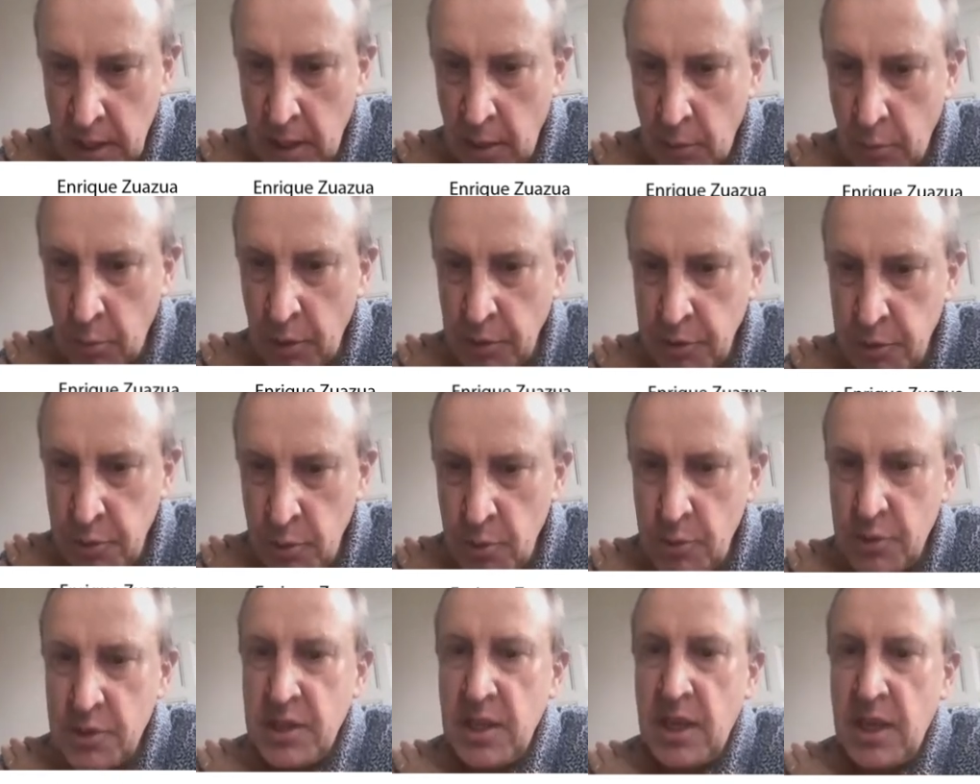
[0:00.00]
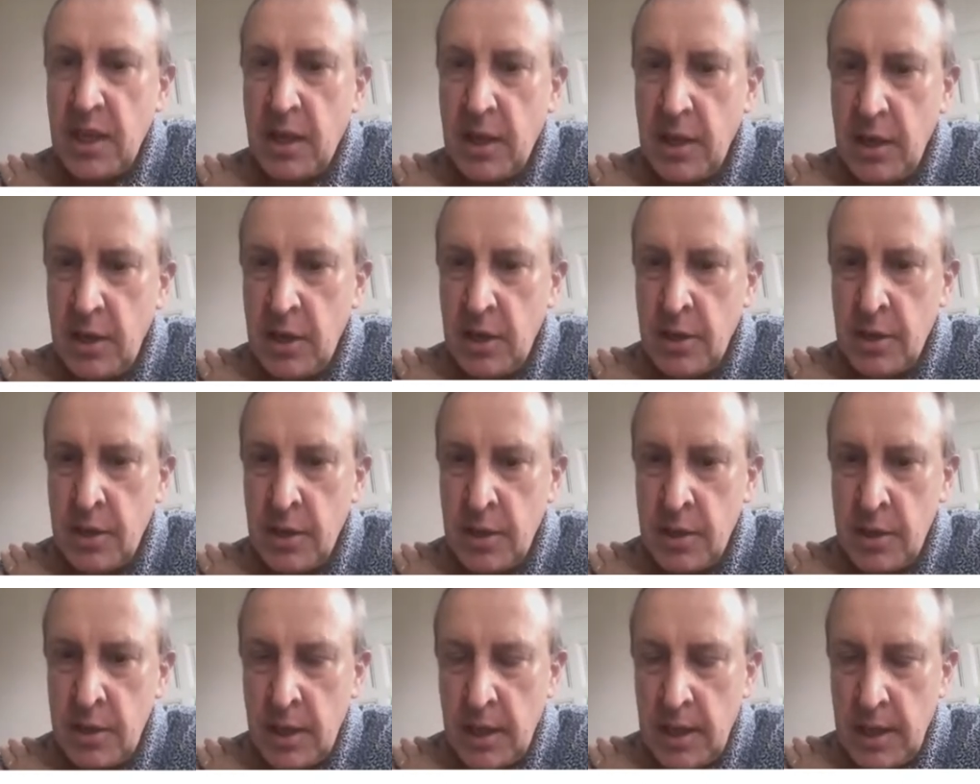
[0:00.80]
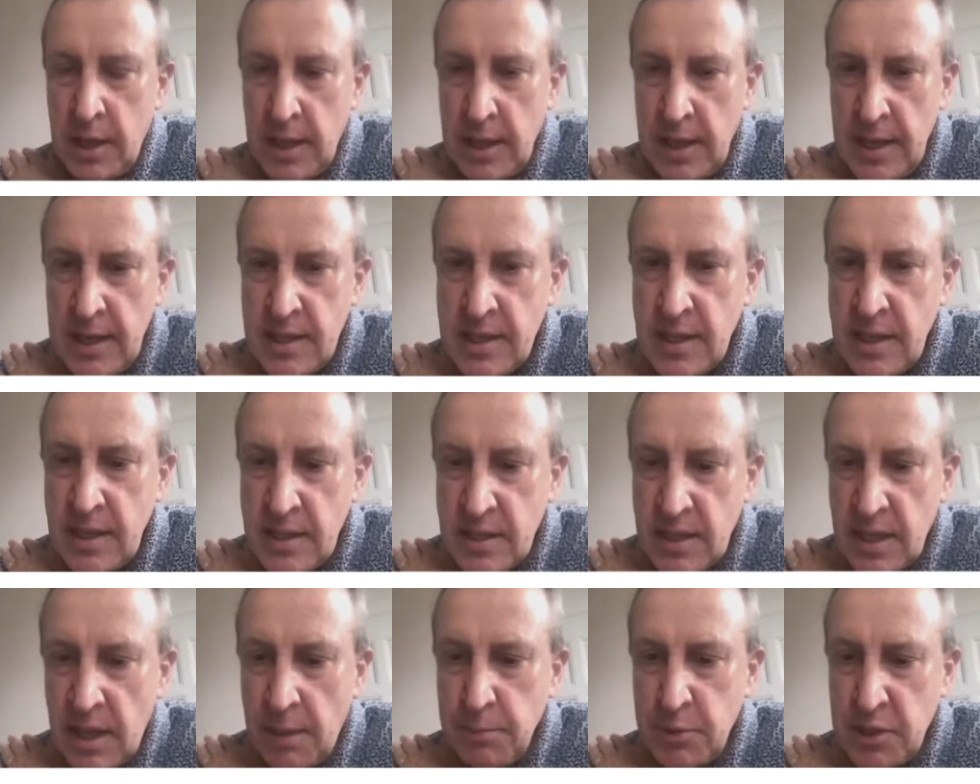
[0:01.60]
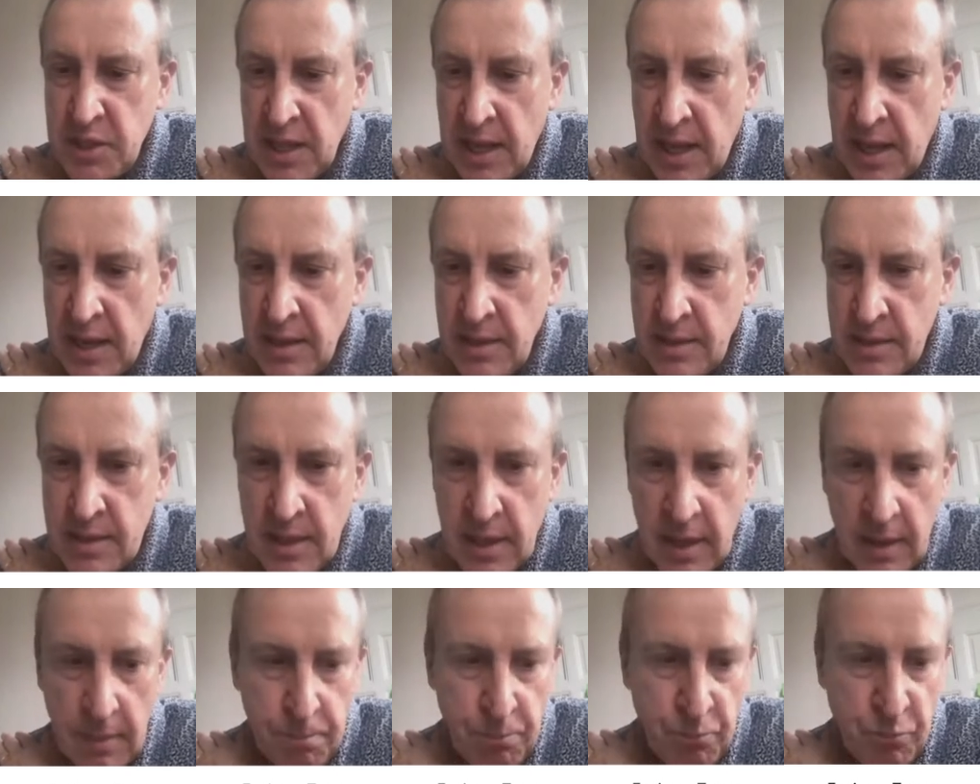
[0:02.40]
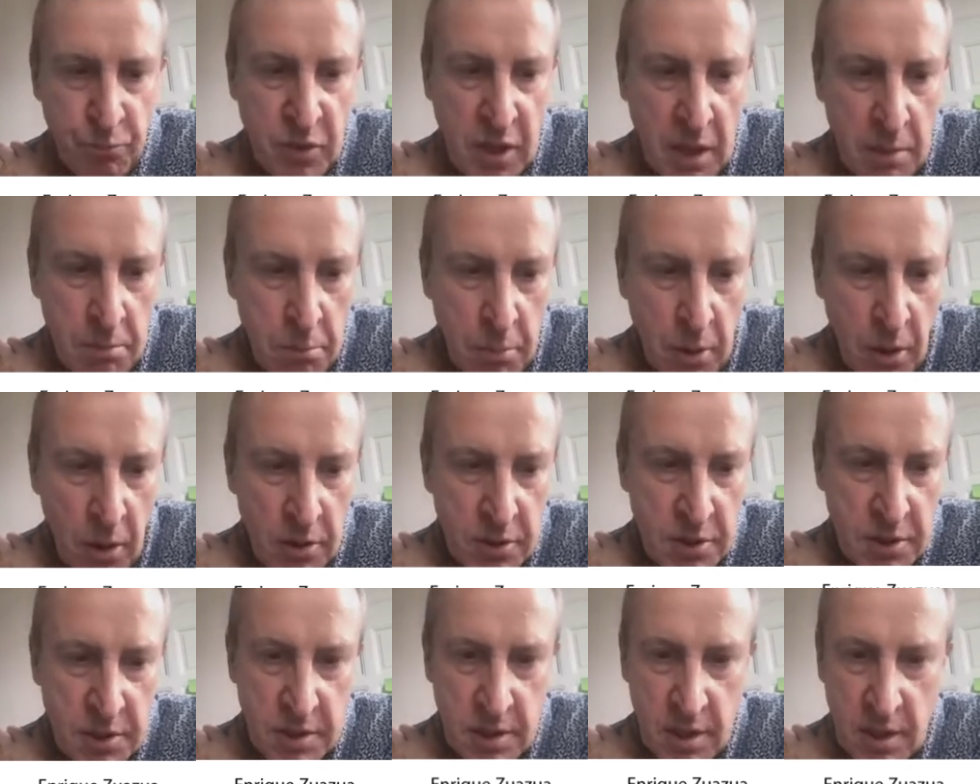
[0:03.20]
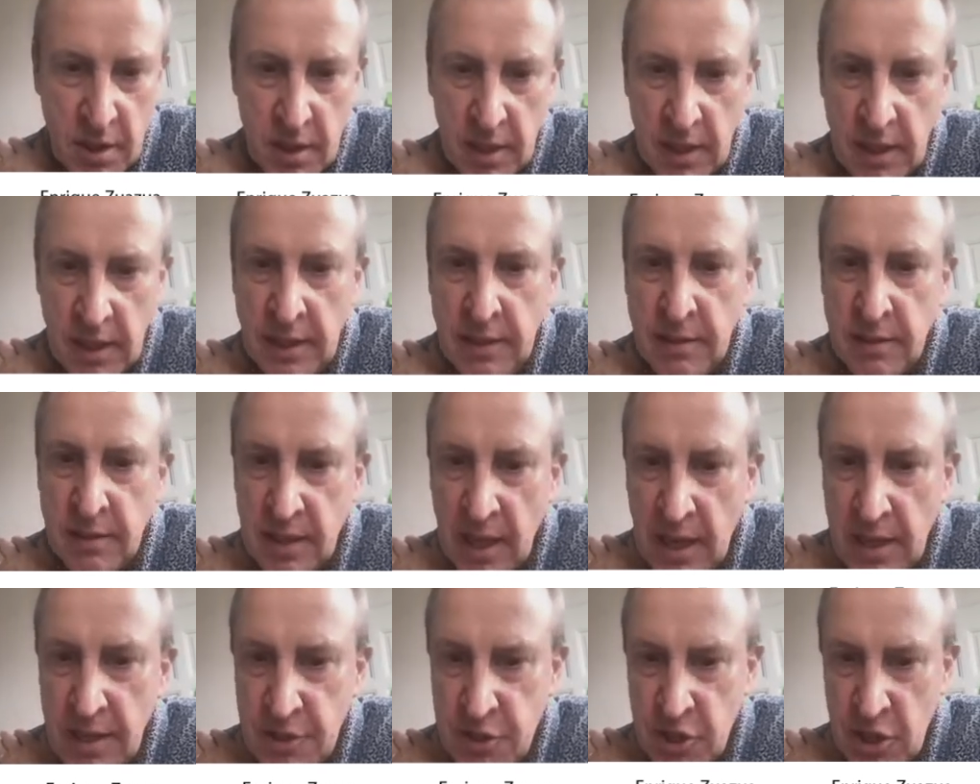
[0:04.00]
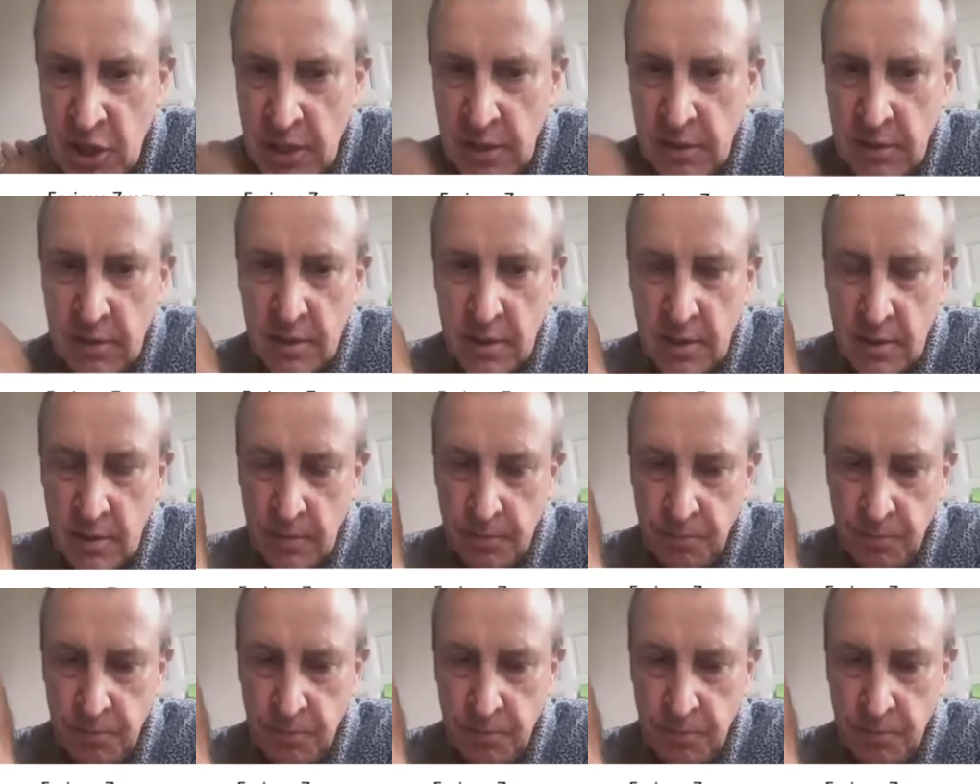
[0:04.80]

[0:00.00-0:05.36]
what you see here is in some sense the most intelligent